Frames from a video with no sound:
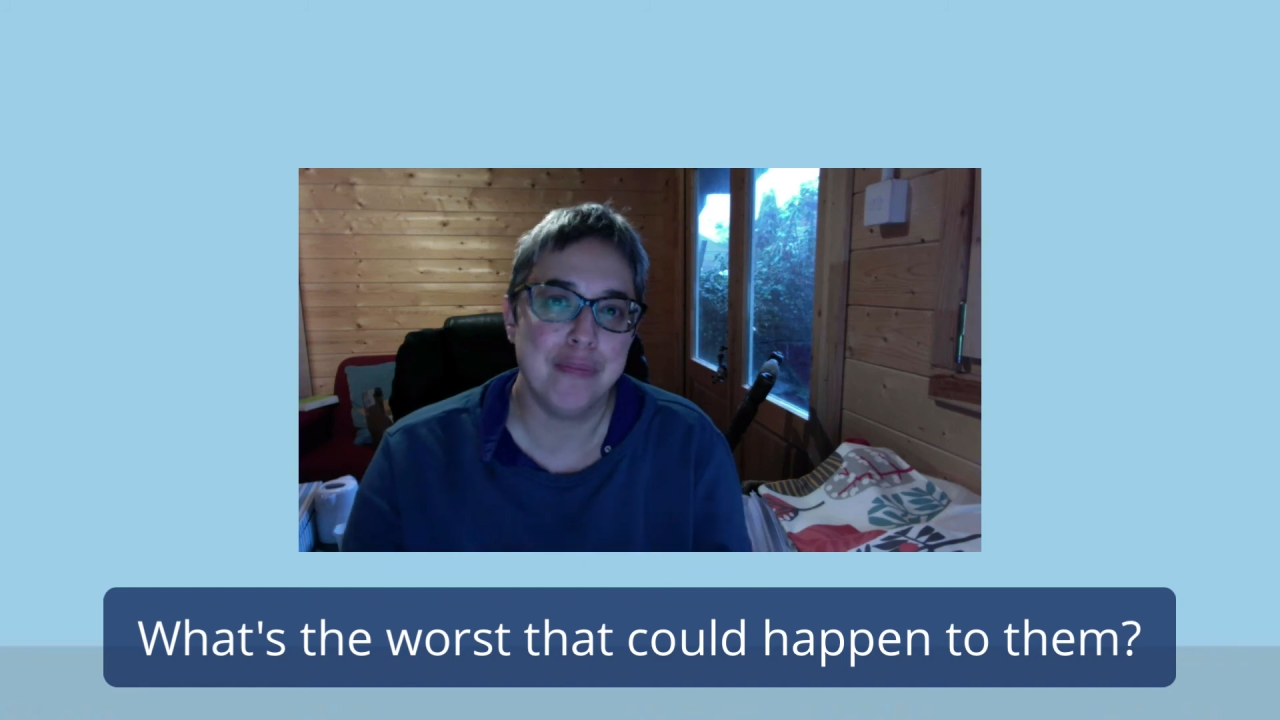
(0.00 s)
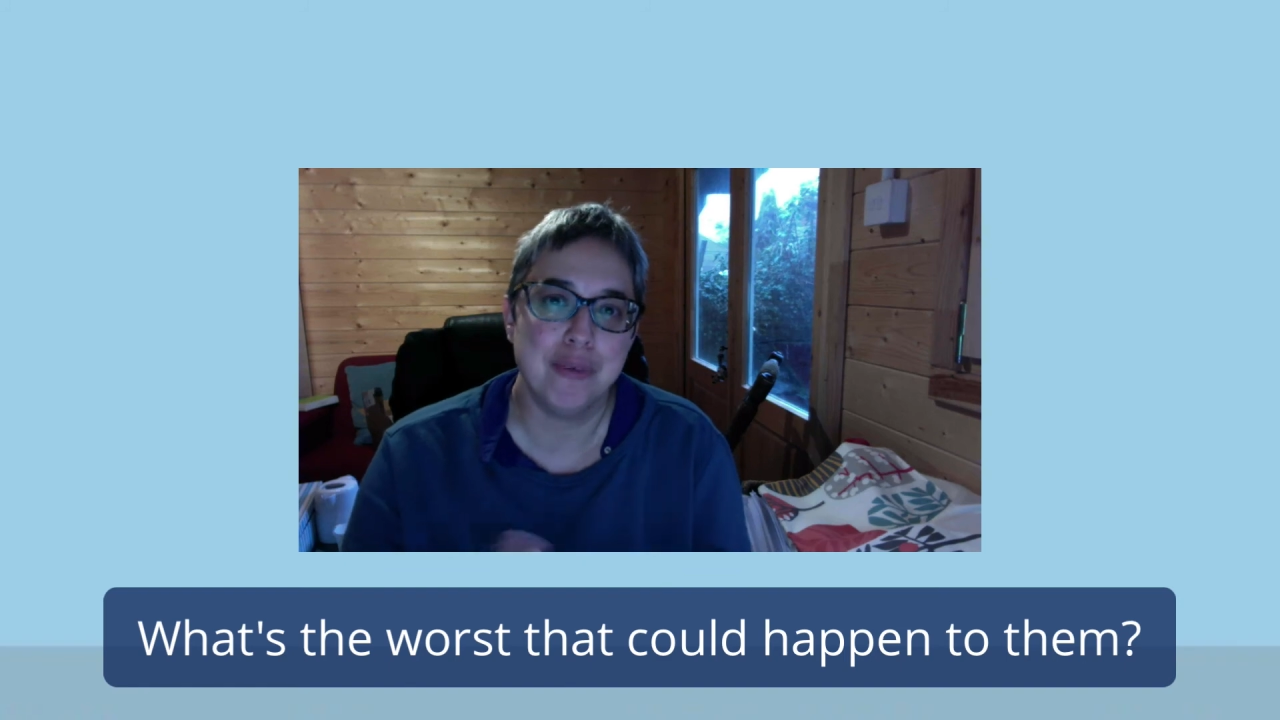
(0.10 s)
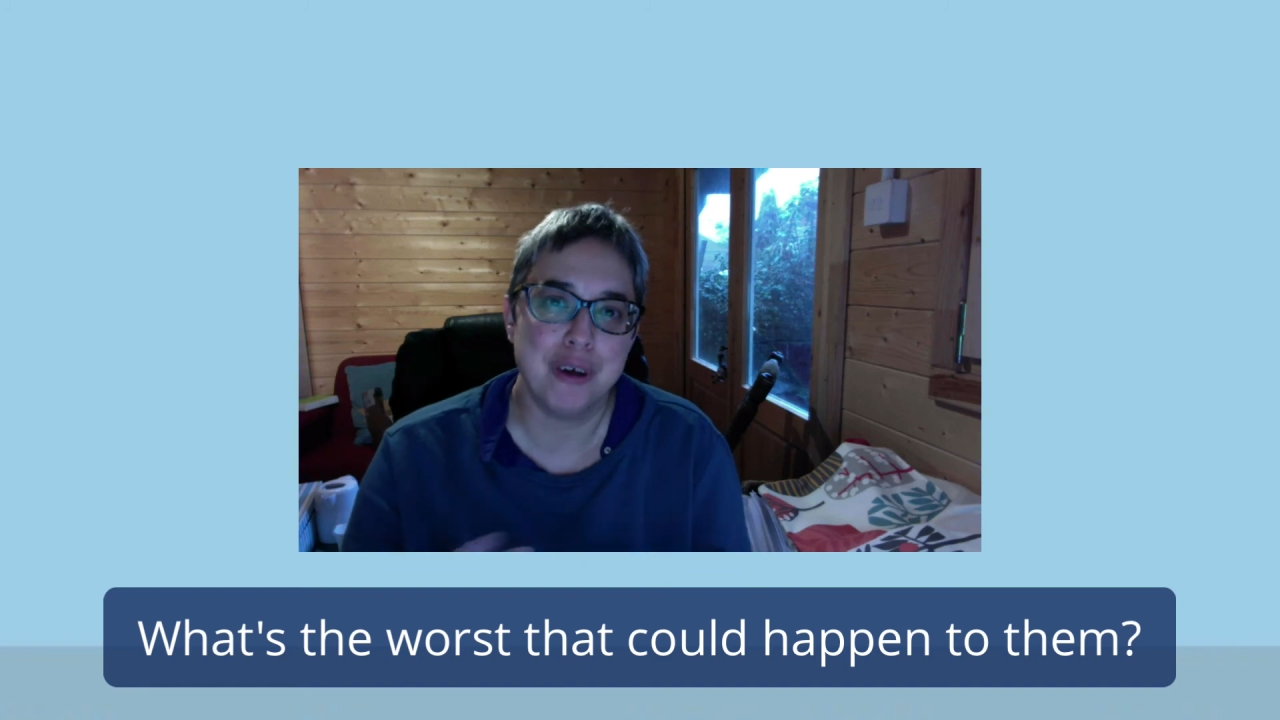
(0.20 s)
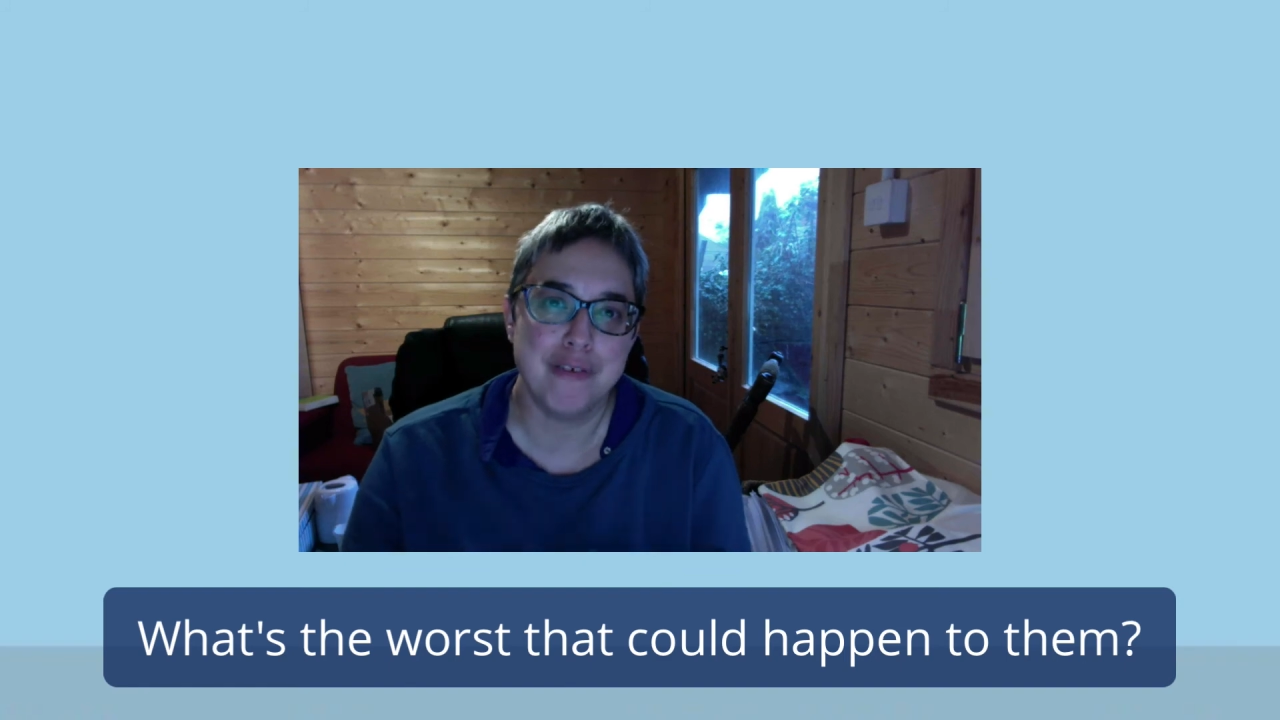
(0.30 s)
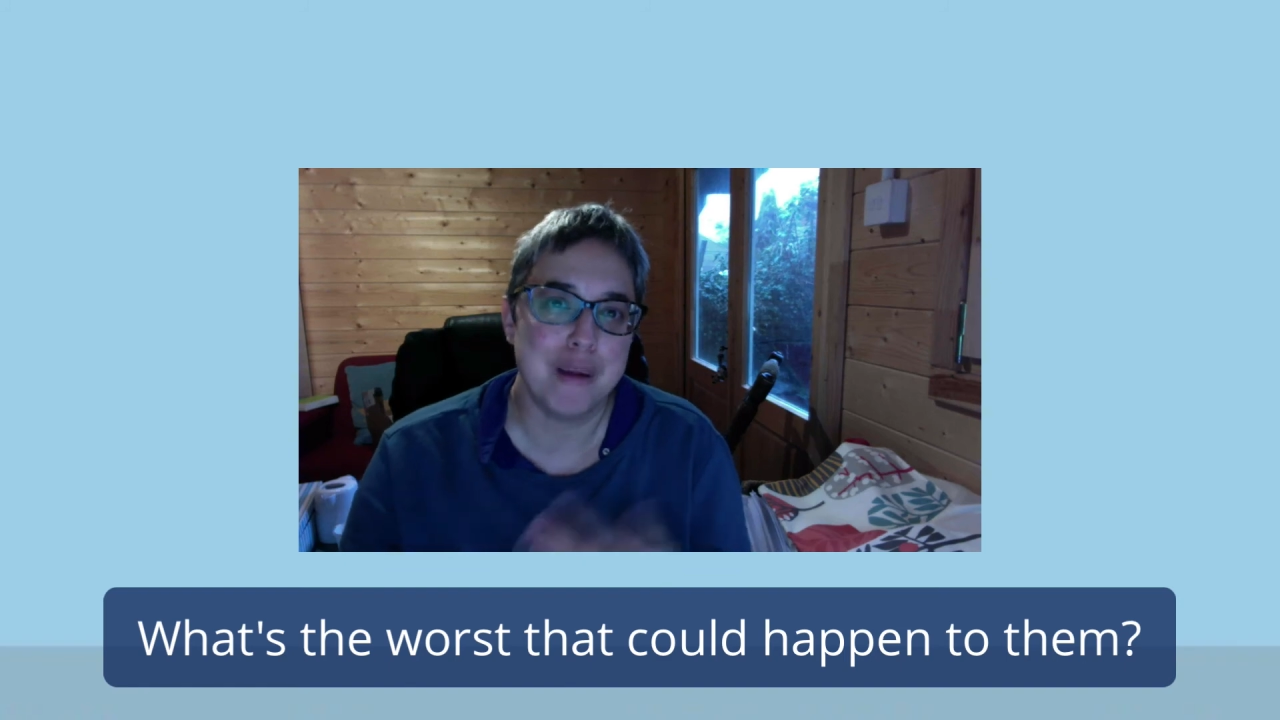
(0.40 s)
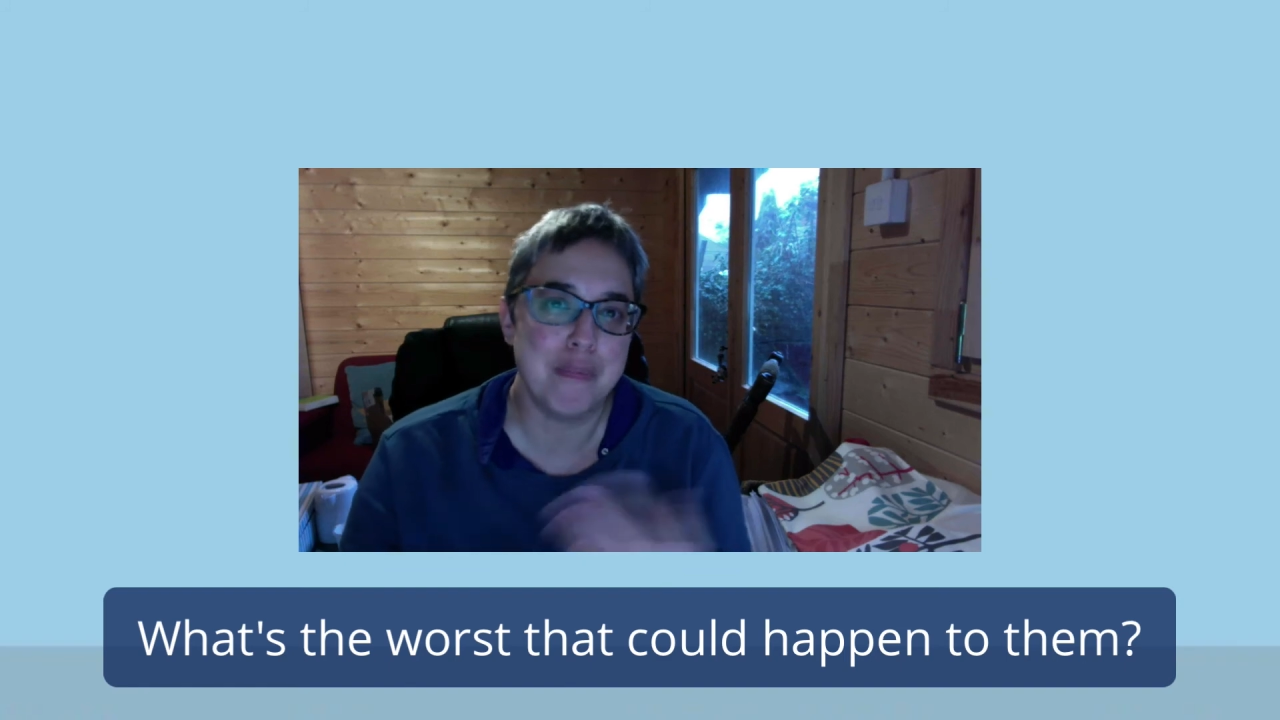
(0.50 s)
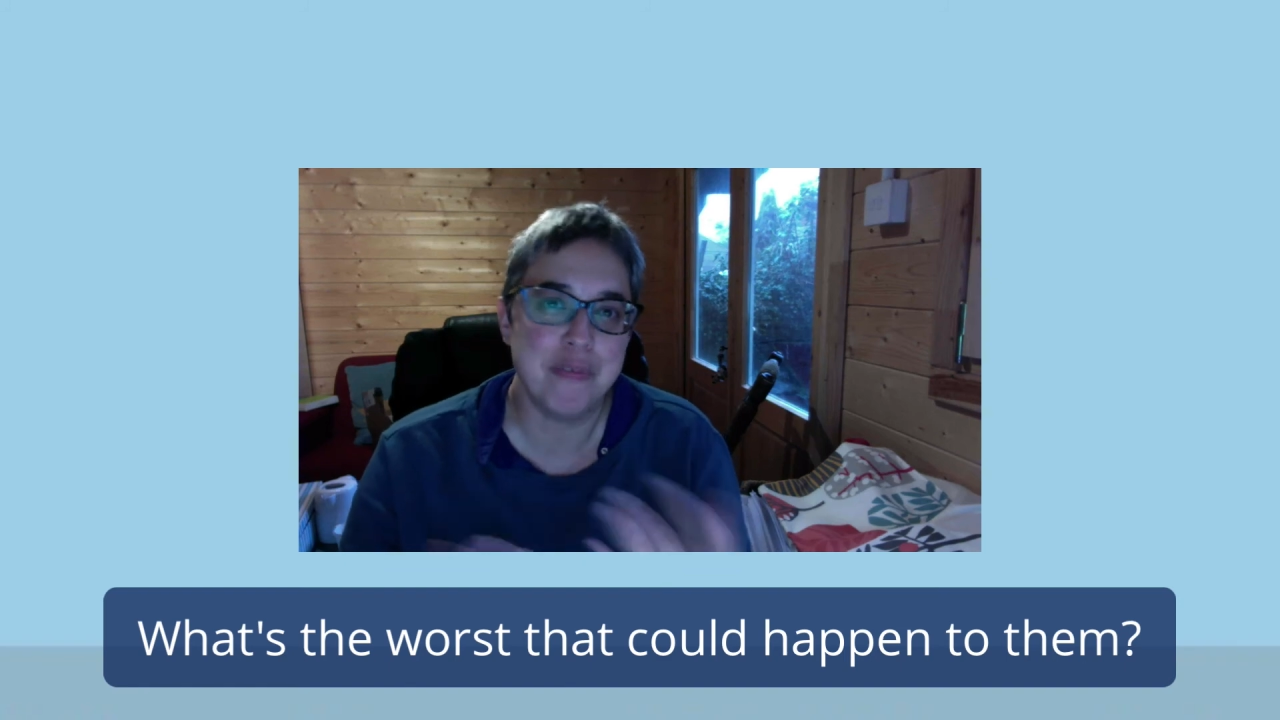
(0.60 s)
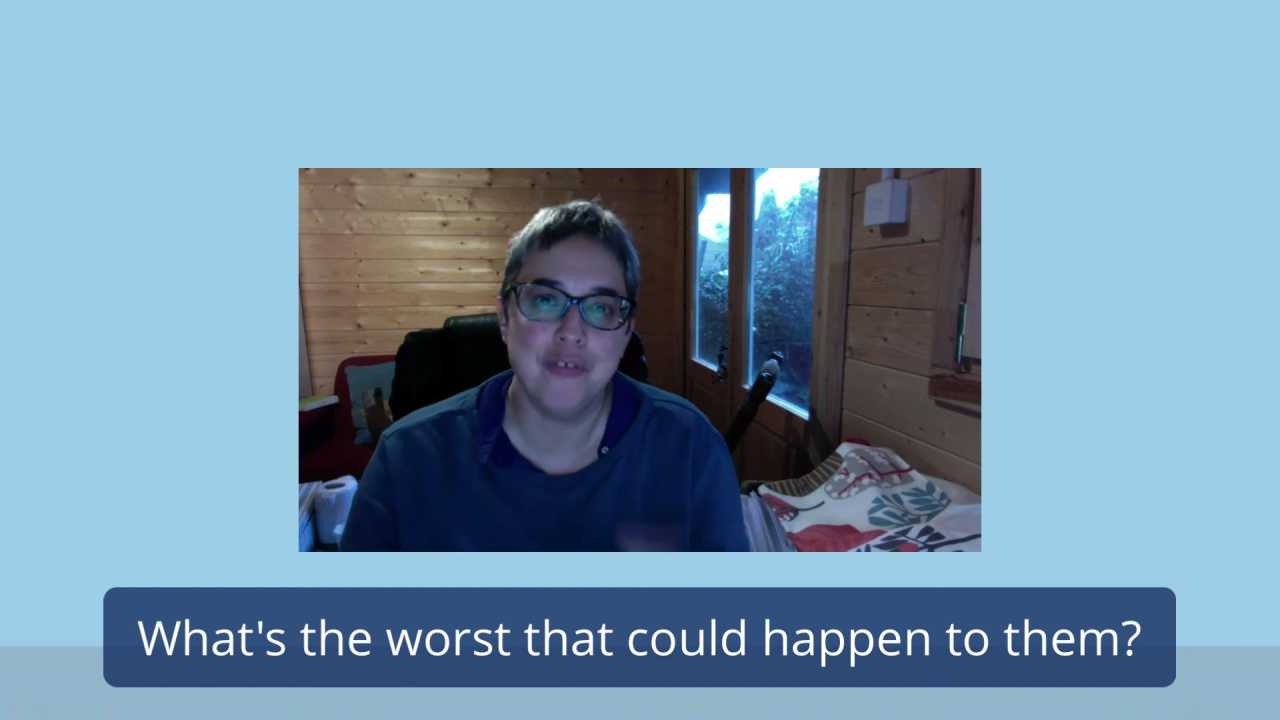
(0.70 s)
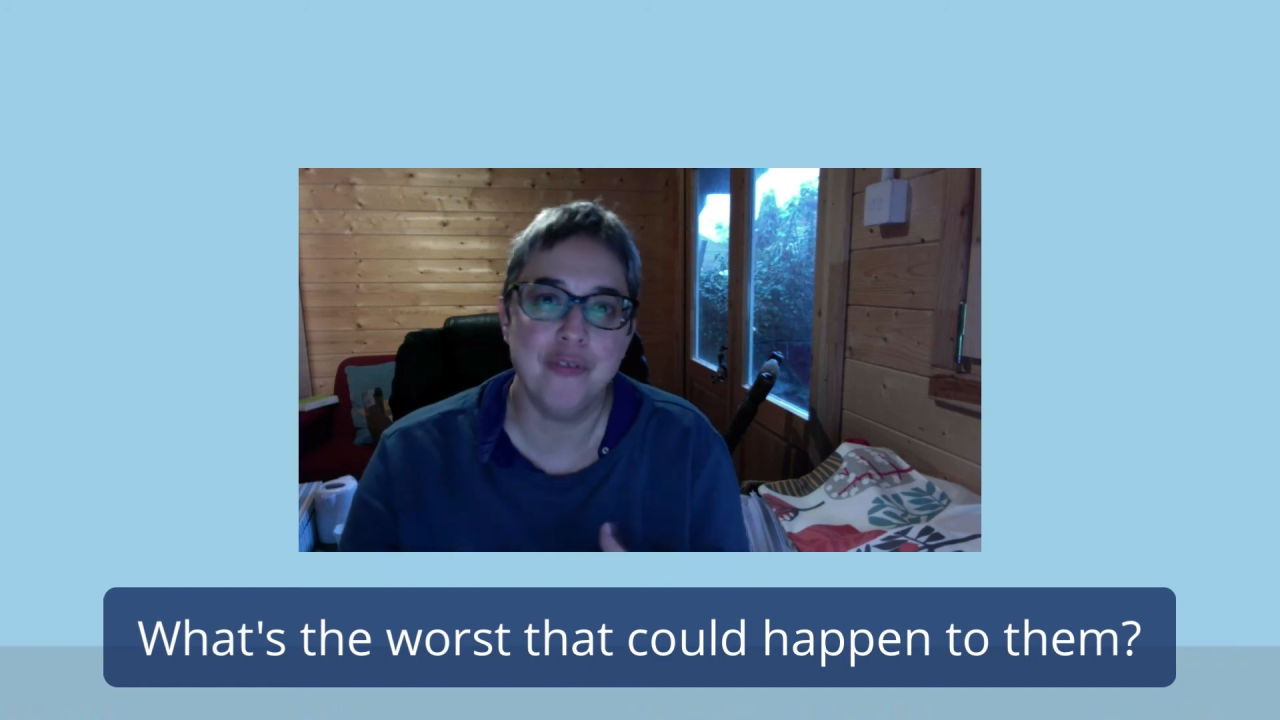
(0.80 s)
programs you've